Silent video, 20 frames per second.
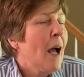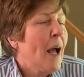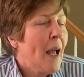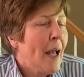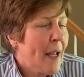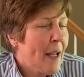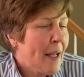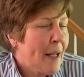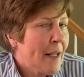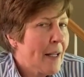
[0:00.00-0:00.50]

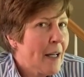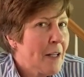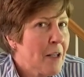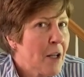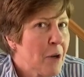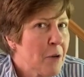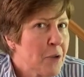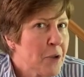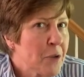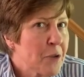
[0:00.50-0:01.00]
And I
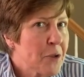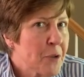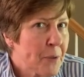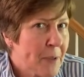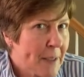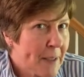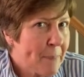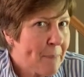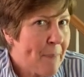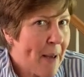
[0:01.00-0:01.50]
know you're
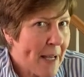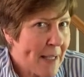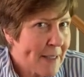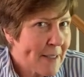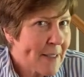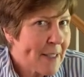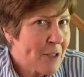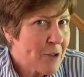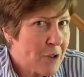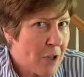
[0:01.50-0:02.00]
doing an
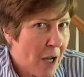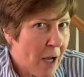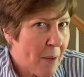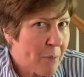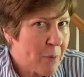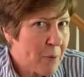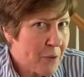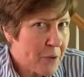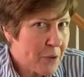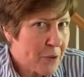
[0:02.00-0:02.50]
amazing job
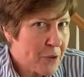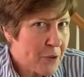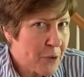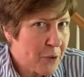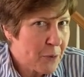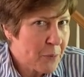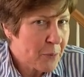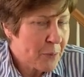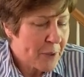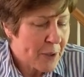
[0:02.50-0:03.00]
with your
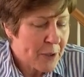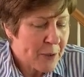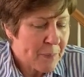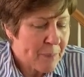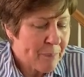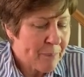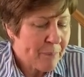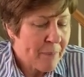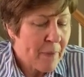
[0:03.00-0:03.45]
schoolwork.